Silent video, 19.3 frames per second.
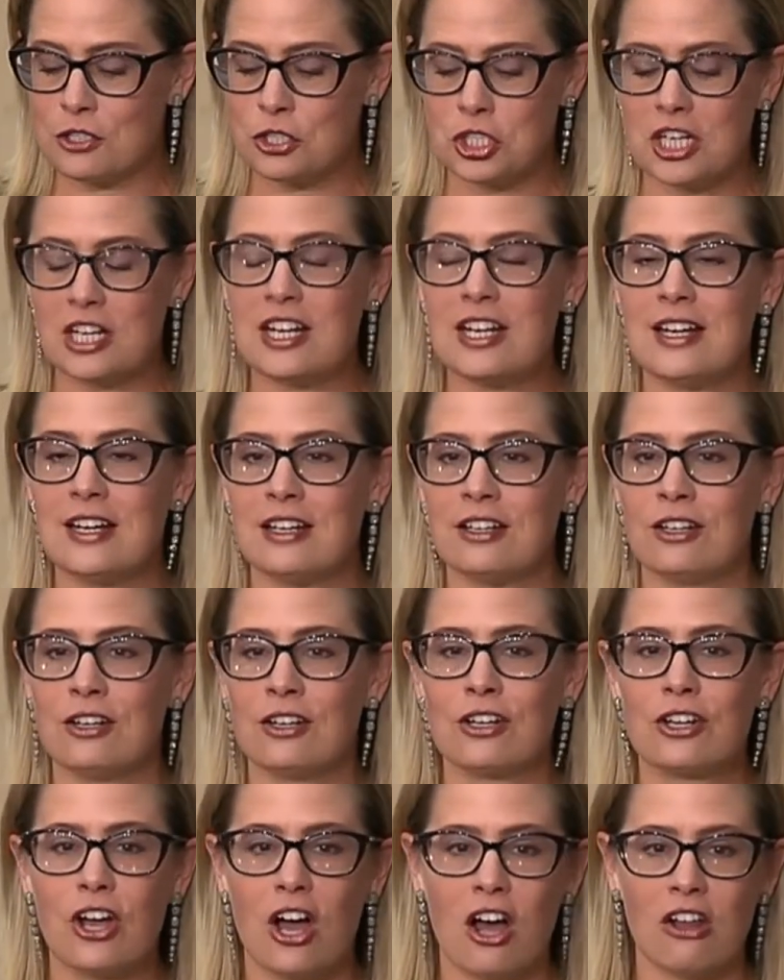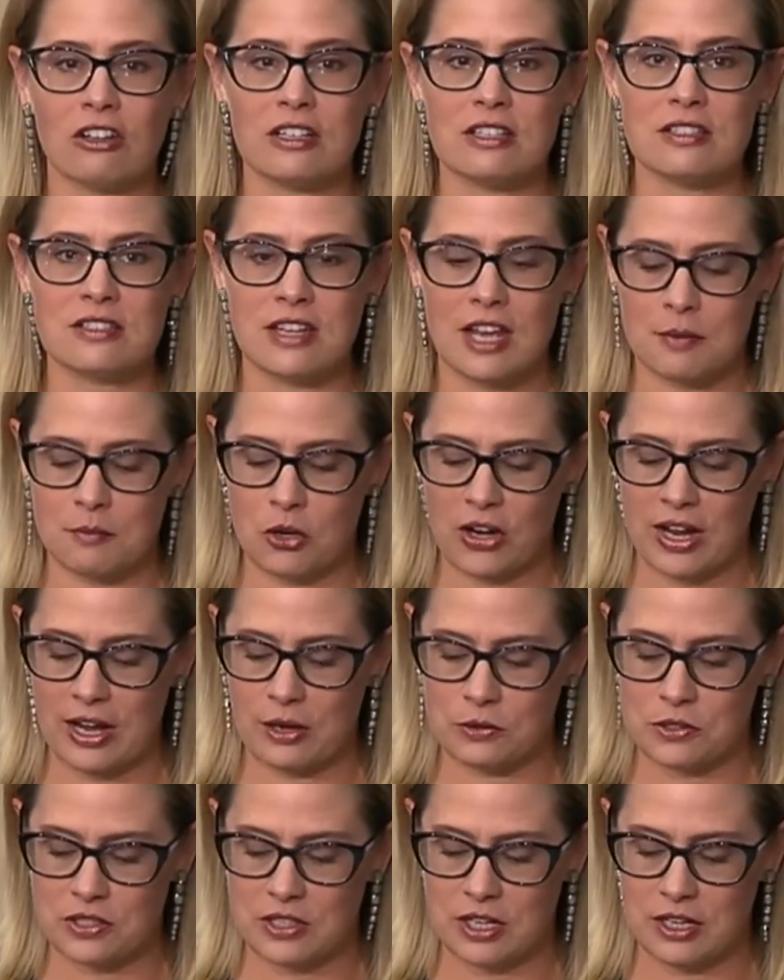Shaheen, Collins, and
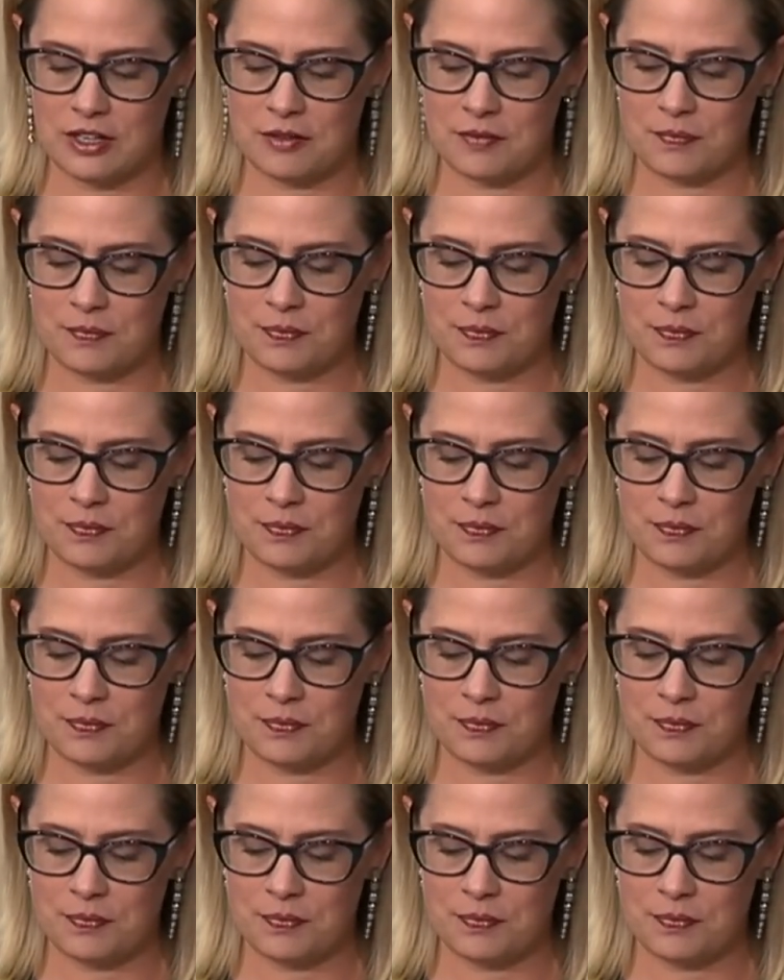Murkowski.